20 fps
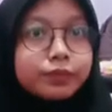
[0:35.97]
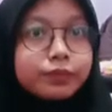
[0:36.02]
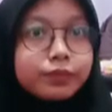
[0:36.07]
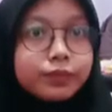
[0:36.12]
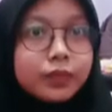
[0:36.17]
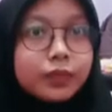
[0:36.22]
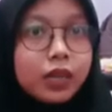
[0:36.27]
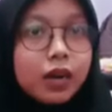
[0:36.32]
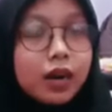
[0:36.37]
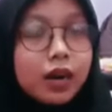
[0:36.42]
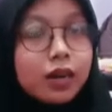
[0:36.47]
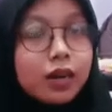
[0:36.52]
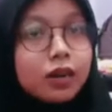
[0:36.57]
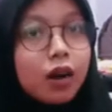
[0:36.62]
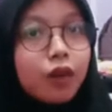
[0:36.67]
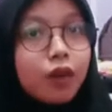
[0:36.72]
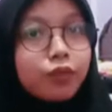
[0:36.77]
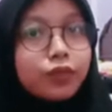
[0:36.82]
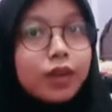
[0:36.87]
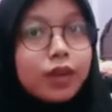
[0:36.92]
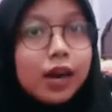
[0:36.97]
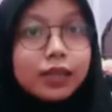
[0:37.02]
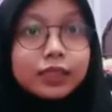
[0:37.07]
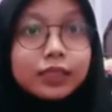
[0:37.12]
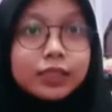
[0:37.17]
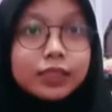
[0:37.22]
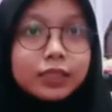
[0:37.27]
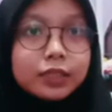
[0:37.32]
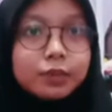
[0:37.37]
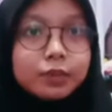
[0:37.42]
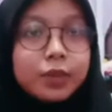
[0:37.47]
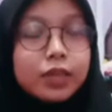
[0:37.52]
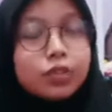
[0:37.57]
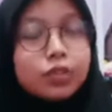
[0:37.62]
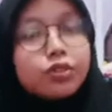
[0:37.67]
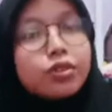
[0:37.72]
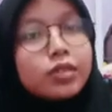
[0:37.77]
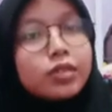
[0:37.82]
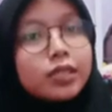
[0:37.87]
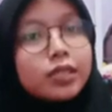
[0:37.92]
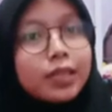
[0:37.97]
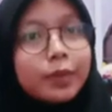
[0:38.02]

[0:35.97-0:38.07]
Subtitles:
Heart of Darkness by Joseph